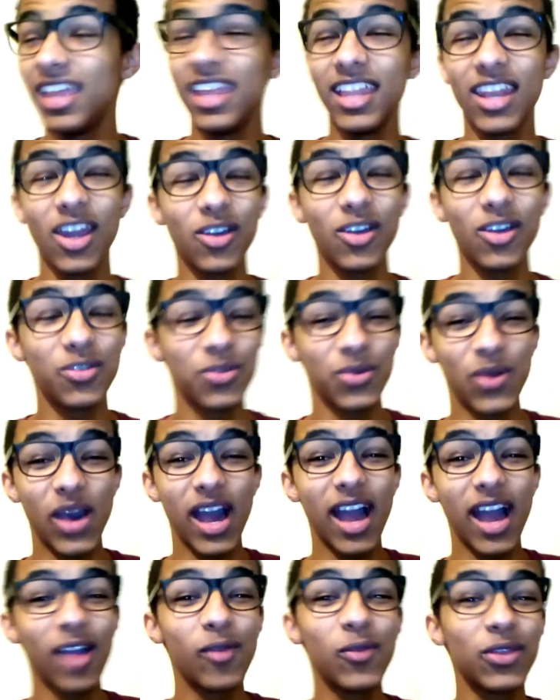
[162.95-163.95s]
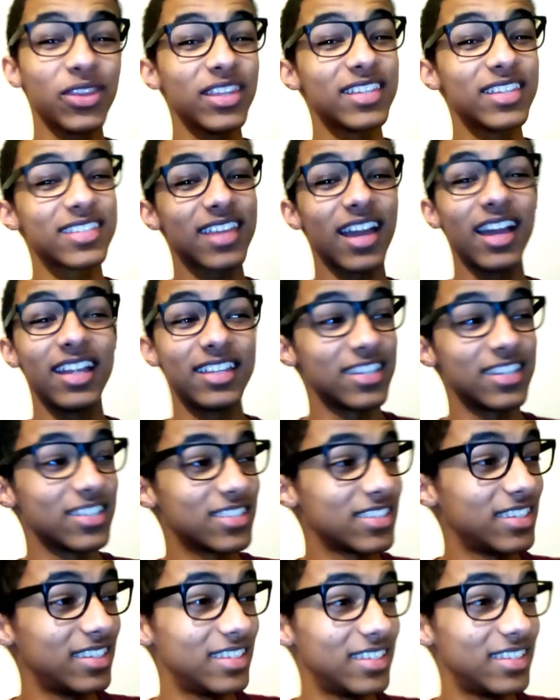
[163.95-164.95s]
you know, I want this guy
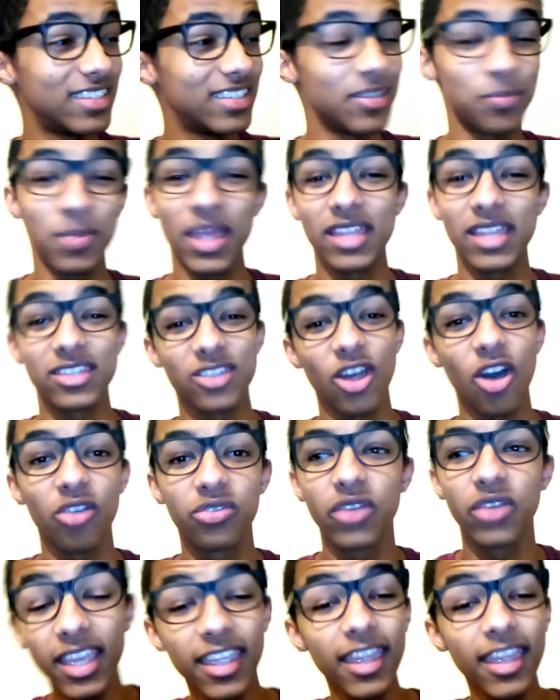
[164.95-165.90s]
just to piss off.